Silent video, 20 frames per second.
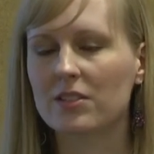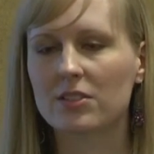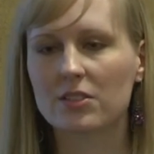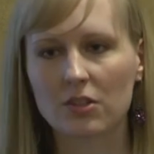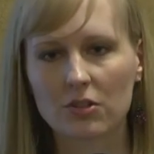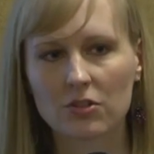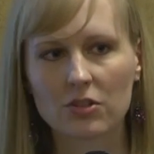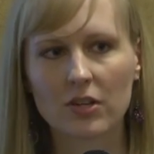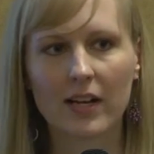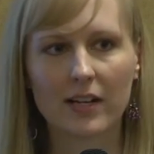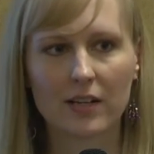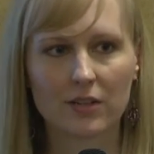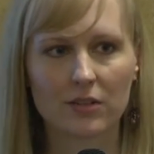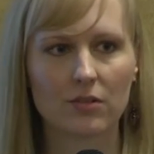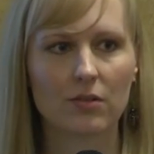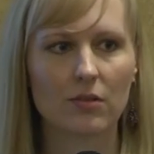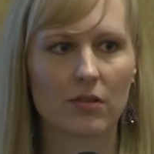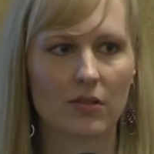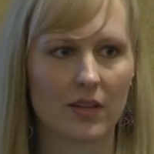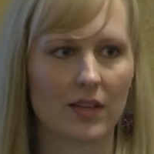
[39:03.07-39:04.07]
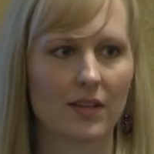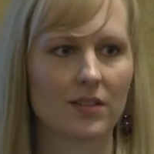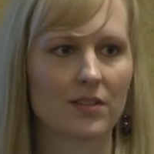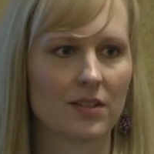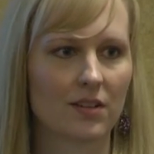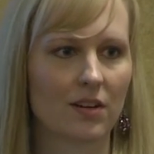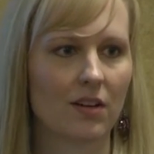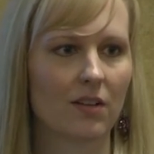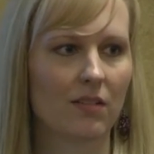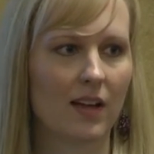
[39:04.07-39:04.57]
still try to do things
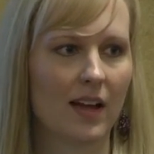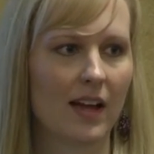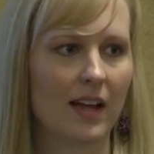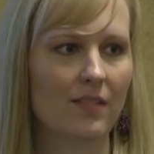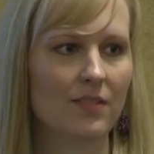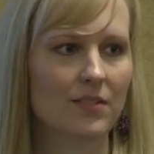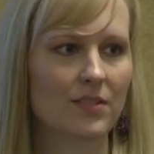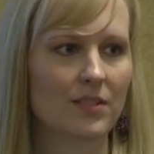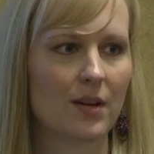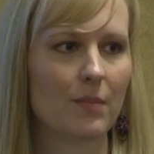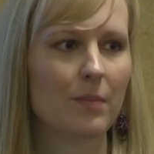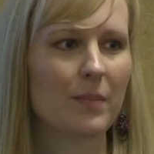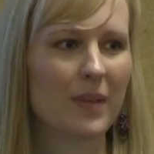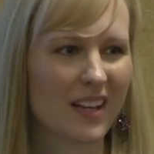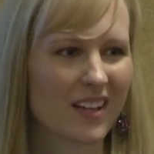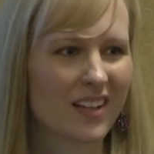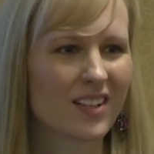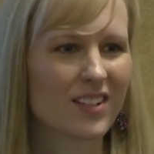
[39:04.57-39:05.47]
in our lives that make